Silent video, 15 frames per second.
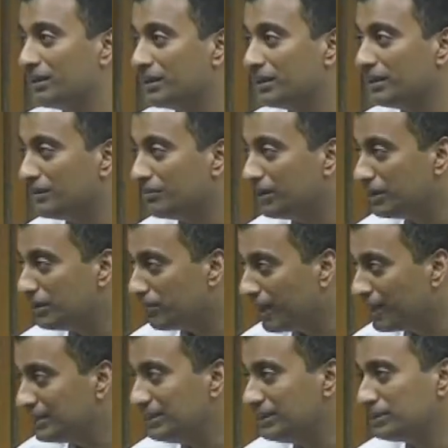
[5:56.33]
in a
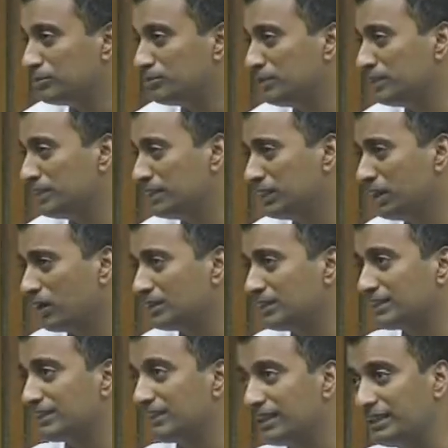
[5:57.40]
multidisciplinary context,